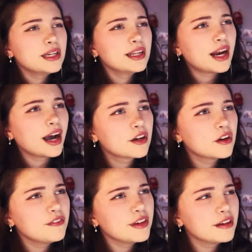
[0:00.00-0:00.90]
And I could
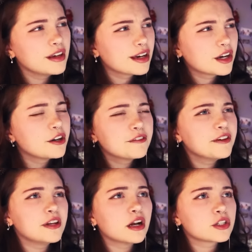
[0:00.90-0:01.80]
have
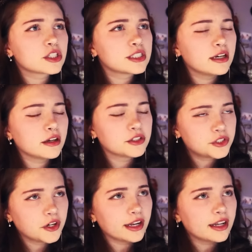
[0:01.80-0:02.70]
even
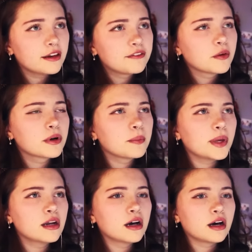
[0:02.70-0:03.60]
understood if it would have
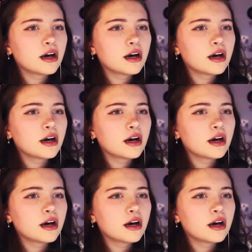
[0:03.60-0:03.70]
been a,